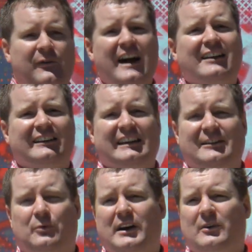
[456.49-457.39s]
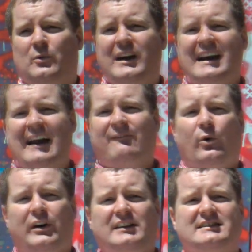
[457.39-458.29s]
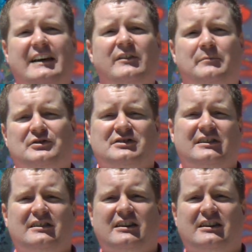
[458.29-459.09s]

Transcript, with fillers: frankly, we, we got 47%